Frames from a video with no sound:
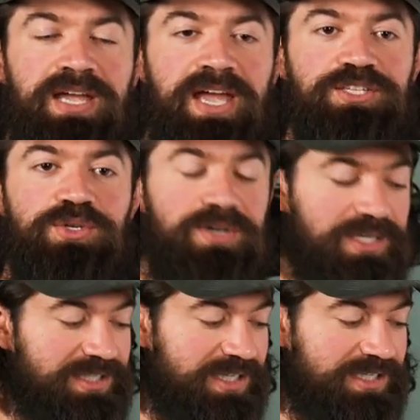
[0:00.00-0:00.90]
And so the
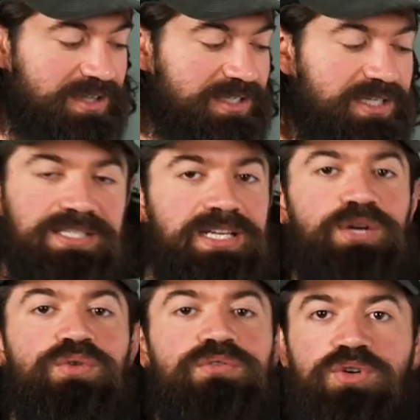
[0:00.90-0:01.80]
nice thing is that this is an
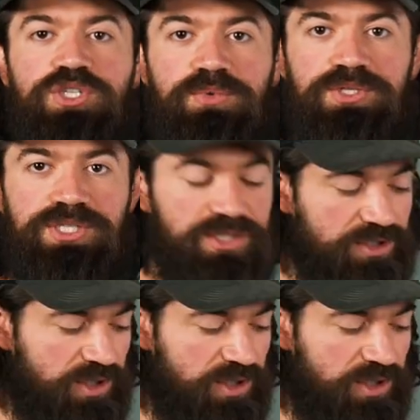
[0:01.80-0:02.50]
irreversible decision.